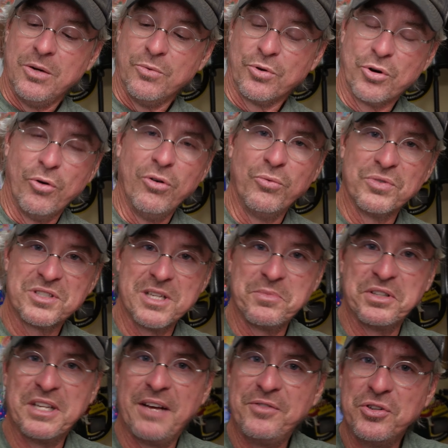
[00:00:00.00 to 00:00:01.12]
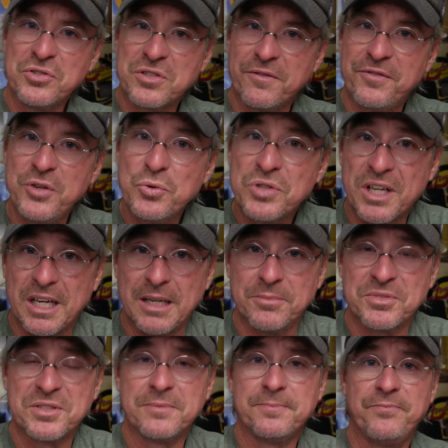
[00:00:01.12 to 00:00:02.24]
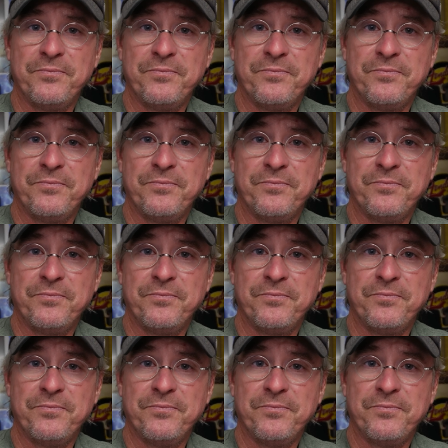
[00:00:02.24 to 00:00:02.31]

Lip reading: We're going with something I've used a few times,